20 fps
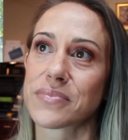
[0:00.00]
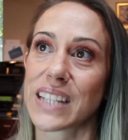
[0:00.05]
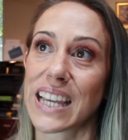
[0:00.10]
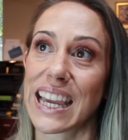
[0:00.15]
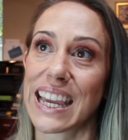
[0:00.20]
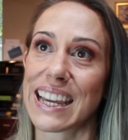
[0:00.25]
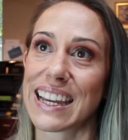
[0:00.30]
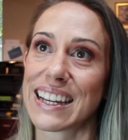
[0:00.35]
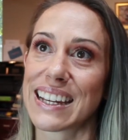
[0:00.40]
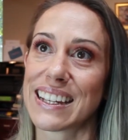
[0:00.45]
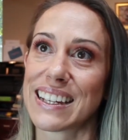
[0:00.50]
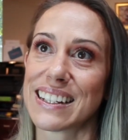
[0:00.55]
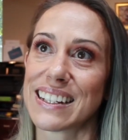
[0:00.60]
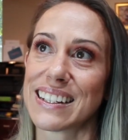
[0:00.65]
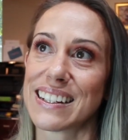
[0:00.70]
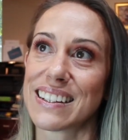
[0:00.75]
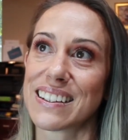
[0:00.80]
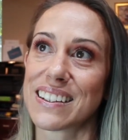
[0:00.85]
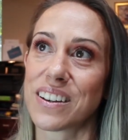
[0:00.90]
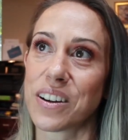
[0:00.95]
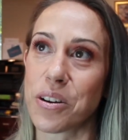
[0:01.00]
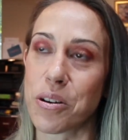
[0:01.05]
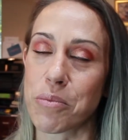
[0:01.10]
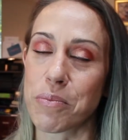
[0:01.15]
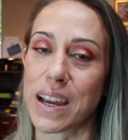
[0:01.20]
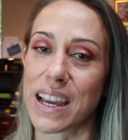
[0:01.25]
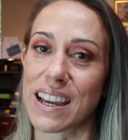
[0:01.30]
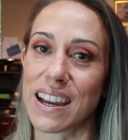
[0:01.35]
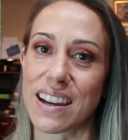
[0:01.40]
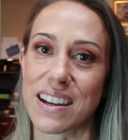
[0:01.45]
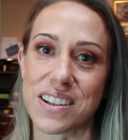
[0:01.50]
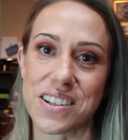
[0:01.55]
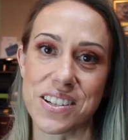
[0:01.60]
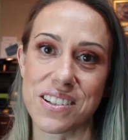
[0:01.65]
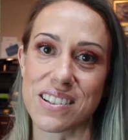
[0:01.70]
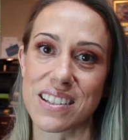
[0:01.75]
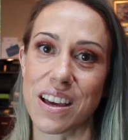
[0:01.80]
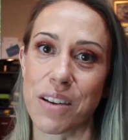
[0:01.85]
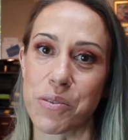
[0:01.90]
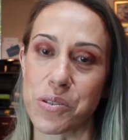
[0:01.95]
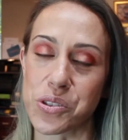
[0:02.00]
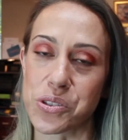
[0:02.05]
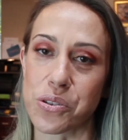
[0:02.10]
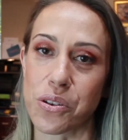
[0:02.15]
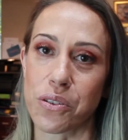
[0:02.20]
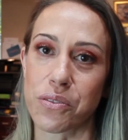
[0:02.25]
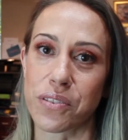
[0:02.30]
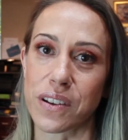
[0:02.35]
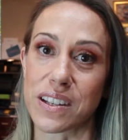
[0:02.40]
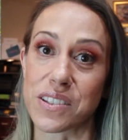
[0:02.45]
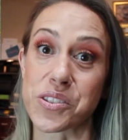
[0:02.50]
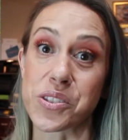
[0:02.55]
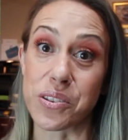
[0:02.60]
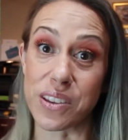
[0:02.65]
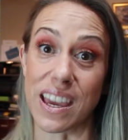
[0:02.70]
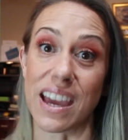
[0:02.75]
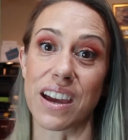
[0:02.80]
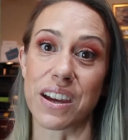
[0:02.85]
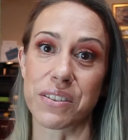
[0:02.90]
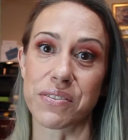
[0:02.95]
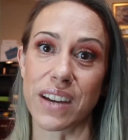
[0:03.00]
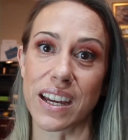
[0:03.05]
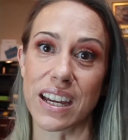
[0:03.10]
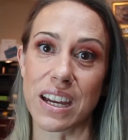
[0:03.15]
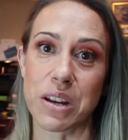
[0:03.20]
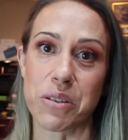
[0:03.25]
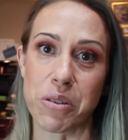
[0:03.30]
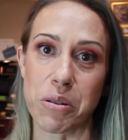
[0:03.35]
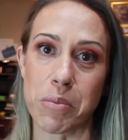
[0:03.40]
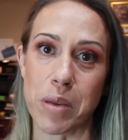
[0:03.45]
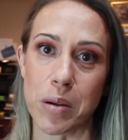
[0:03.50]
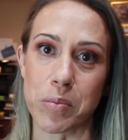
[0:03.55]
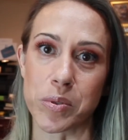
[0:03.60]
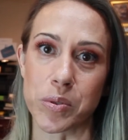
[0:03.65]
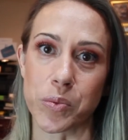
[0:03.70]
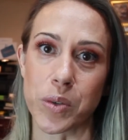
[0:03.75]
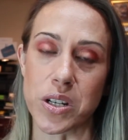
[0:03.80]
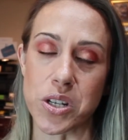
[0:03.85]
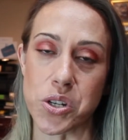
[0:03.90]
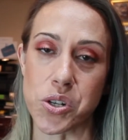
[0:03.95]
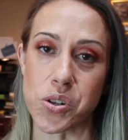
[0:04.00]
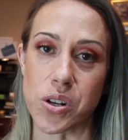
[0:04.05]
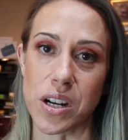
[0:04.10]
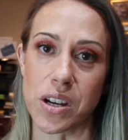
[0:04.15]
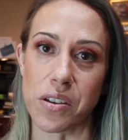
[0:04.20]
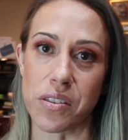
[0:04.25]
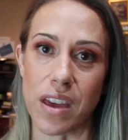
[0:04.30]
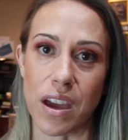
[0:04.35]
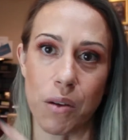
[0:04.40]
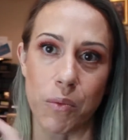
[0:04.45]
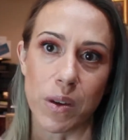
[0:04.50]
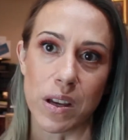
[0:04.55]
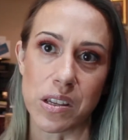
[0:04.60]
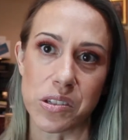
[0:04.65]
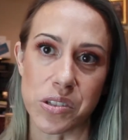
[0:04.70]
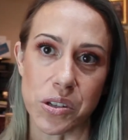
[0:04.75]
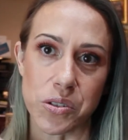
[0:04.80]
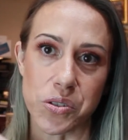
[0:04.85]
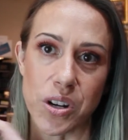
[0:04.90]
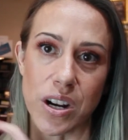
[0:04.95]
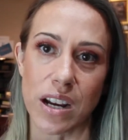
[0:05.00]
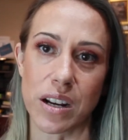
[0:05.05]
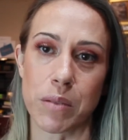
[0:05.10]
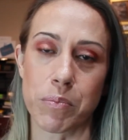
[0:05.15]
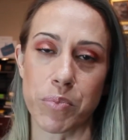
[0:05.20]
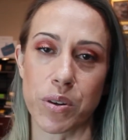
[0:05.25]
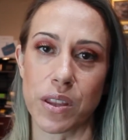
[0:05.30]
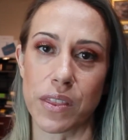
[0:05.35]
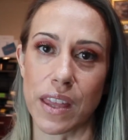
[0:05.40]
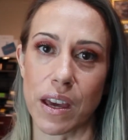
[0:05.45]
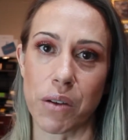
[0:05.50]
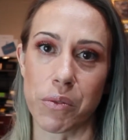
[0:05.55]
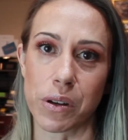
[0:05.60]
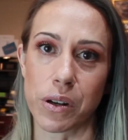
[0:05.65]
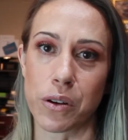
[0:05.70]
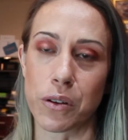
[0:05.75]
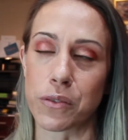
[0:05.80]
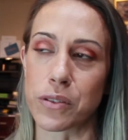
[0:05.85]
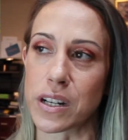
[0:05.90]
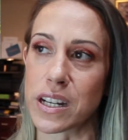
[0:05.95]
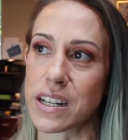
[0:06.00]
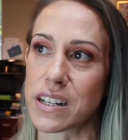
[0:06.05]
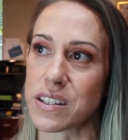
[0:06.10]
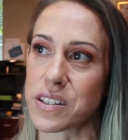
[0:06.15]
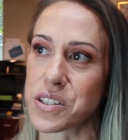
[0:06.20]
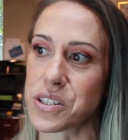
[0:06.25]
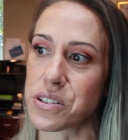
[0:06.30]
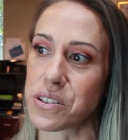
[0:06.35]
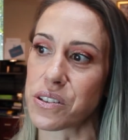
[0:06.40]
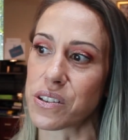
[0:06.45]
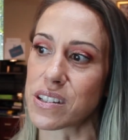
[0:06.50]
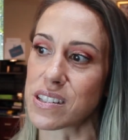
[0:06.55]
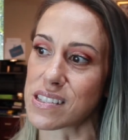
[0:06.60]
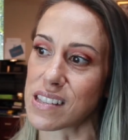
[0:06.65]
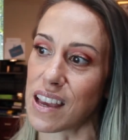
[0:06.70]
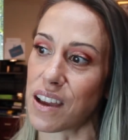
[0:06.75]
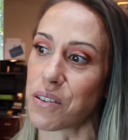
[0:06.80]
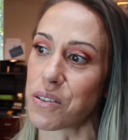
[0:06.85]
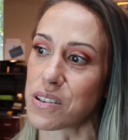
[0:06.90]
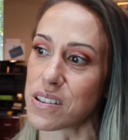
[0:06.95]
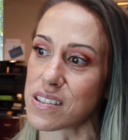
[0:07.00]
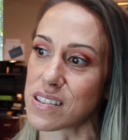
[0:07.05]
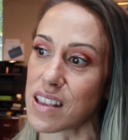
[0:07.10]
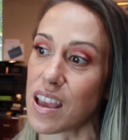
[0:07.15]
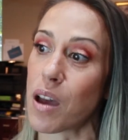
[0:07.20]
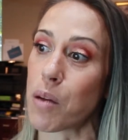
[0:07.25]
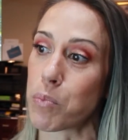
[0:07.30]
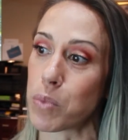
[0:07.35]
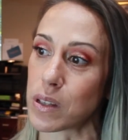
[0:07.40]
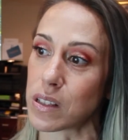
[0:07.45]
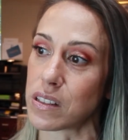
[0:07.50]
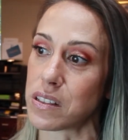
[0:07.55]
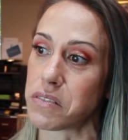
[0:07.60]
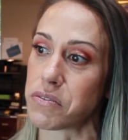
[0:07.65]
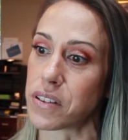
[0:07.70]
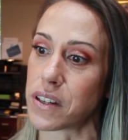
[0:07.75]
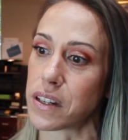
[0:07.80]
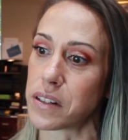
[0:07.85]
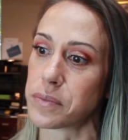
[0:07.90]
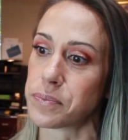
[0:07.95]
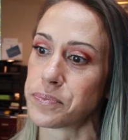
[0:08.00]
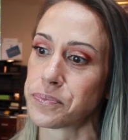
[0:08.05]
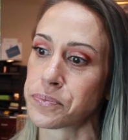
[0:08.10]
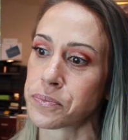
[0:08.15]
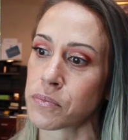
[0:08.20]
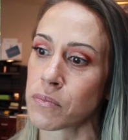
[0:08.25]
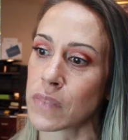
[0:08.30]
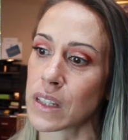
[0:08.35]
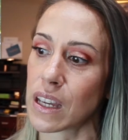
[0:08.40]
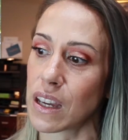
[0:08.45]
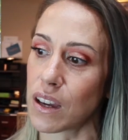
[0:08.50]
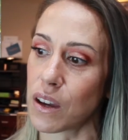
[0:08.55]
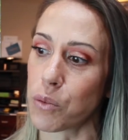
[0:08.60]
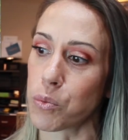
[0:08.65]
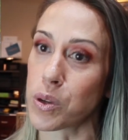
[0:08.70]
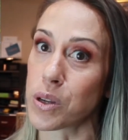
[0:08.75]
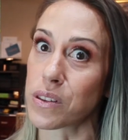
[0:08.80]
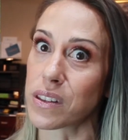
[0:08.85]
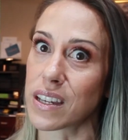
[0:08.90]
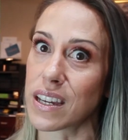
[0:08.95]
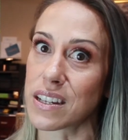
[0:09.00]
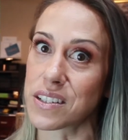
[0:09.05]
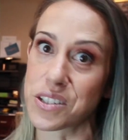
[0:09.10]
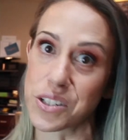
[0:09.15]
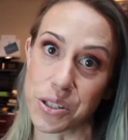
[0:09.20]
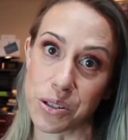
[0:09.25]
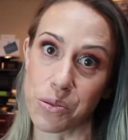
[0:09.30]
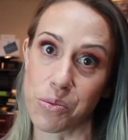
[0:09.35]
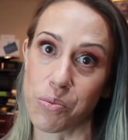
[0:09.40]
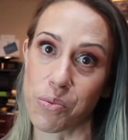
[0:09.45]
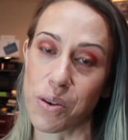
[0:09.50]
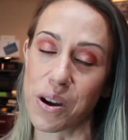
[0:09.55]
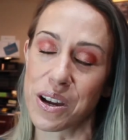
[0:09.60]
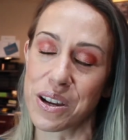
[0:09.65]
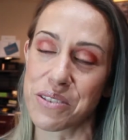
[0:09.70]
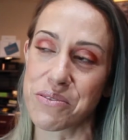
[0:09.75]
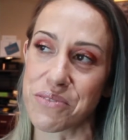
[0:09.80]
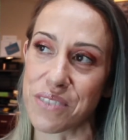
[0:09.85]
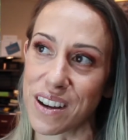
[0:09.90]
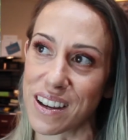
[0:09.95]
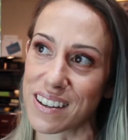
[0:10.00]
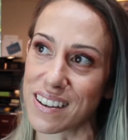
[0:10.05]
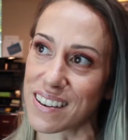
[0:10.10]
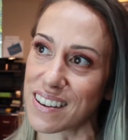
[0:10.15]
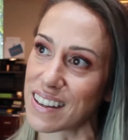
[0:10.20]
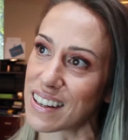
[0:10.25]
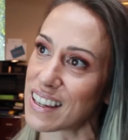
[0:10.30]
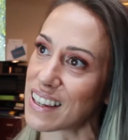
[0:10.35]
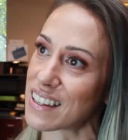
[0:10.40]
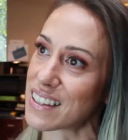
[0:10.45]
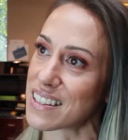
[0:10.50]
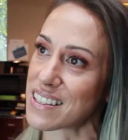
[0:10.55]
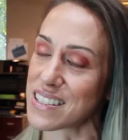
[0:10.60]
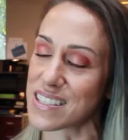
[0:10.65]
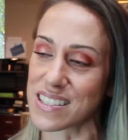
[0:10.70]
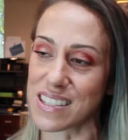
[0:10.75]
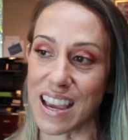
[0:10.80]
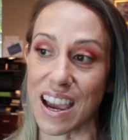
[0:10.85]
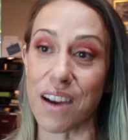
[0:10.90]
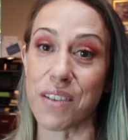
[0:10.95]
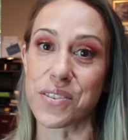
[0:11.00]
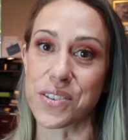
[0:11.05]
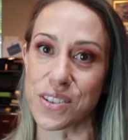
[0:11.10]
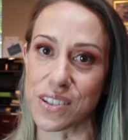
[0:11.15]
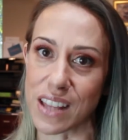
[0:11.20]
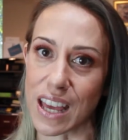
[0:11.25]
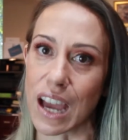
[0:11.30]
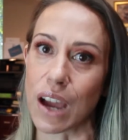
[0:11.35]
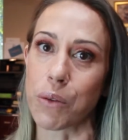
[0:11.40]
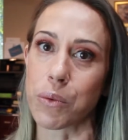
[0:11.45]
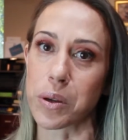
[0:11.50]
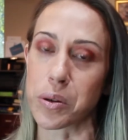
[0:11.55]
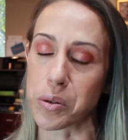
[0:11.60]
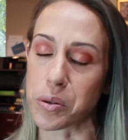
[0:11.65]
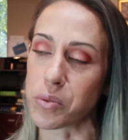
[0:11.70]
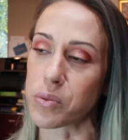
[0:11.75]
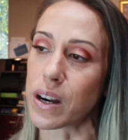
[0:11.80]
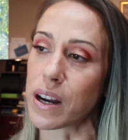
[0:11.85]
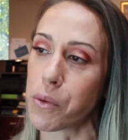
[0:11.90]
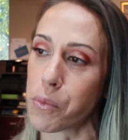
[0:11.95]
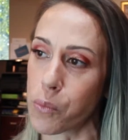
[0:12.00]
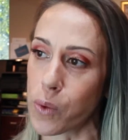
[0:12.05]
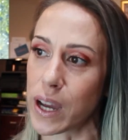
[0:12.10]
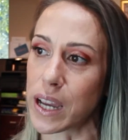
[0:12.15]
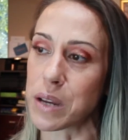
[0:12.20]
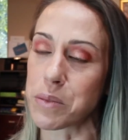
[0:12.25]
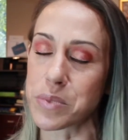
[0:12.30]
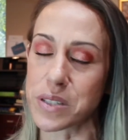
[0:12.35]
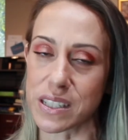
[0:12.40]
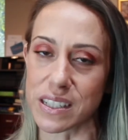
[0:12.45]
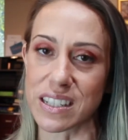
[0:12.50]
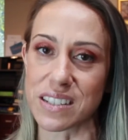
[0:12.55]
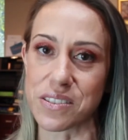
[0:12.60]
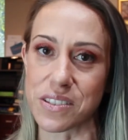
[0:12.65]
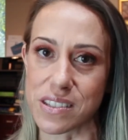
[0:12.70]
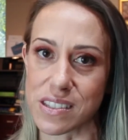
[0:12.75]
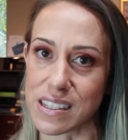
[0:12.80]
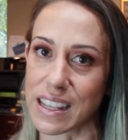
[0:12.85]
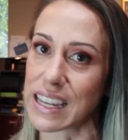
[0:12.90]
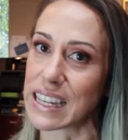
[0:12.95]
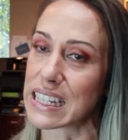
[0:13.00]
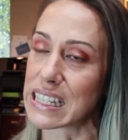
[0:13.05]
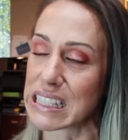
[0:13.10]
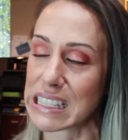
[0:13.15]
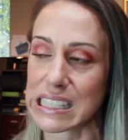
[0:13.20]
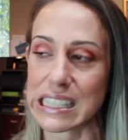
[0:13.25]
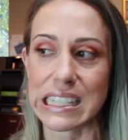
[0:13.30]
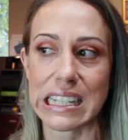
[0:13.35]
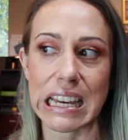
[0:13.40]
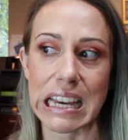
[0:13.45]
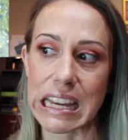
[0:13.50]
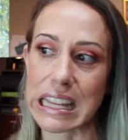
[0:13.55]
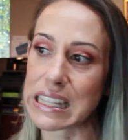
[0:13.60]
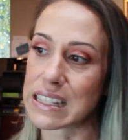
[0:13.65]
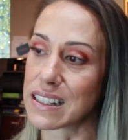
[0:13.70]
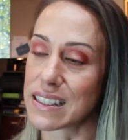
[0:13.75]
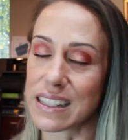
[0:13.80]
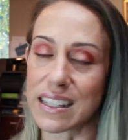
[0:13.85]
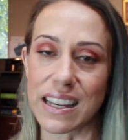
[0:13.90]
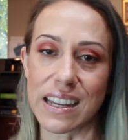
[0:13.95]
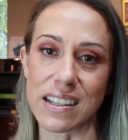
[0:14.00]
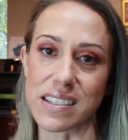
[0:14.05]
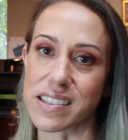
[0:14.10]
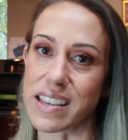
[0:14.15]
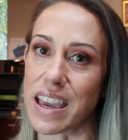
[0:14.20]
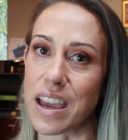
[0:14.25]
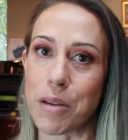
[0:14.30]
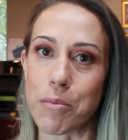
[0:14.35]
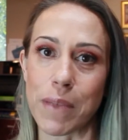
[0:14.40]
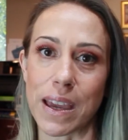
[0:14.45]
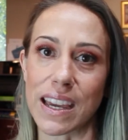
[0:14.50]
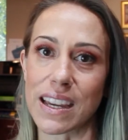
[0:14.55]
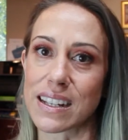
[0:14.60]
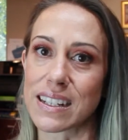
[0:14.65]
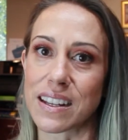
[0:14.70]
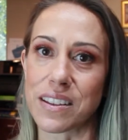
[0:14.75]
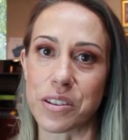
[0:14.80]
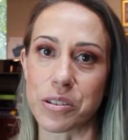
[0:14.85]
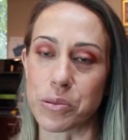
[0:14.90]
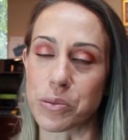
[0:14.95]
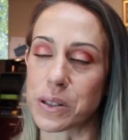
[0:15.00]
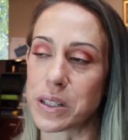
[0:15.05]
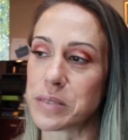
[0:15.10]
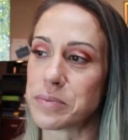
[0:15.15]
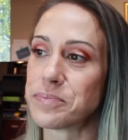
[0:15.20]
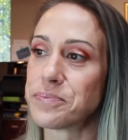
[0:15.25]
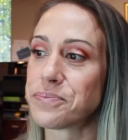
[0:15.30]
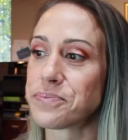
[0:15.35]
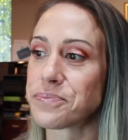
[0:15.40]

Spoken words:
And oh my gosh, that was so fun. So yeah, if I can remember which trail that was, I'll try to put that one over here too, because that was epically fun. We only got to do one run on it because after that we were wiped. It was like the legs can't make another one.